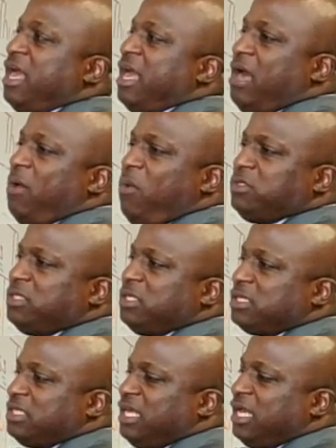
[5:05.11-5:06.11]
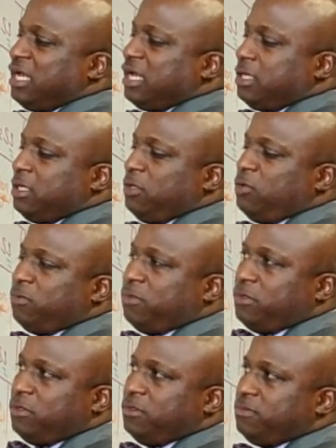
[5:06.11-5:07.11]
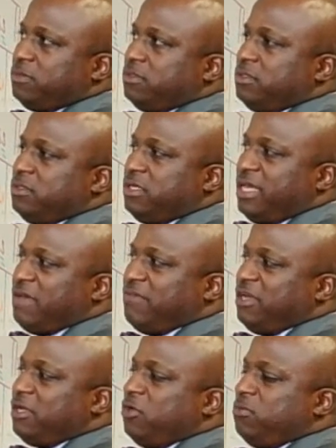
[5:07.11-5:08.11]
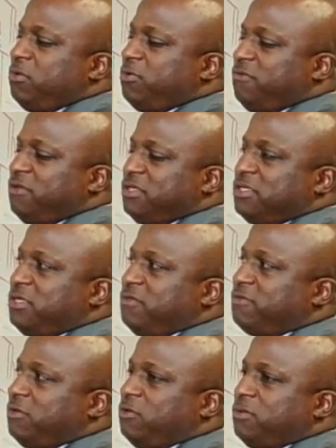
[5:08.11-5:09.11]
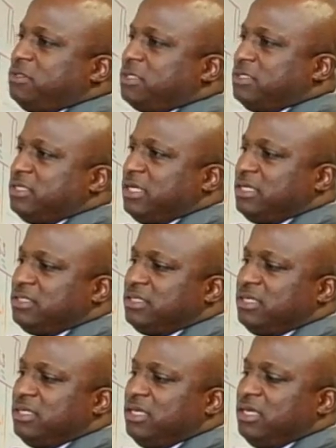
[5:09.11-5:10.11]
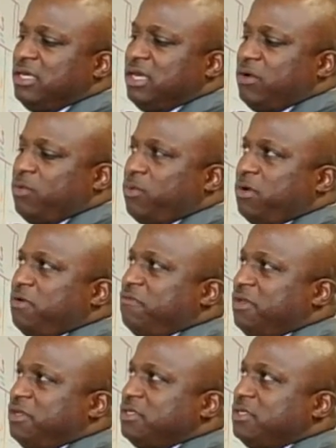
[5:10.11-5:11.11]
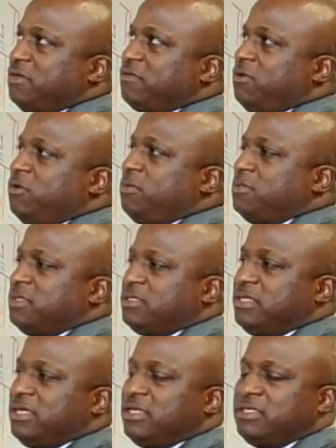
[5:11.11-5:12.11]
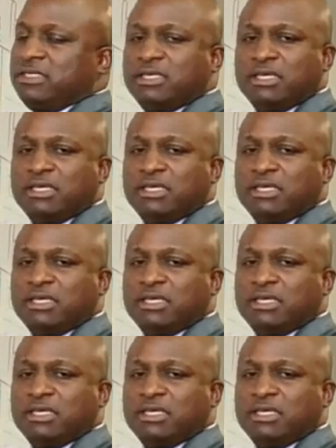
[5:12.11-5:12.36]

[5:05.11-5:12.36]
I want you to think global and have a global vision of global success, world vision of global success,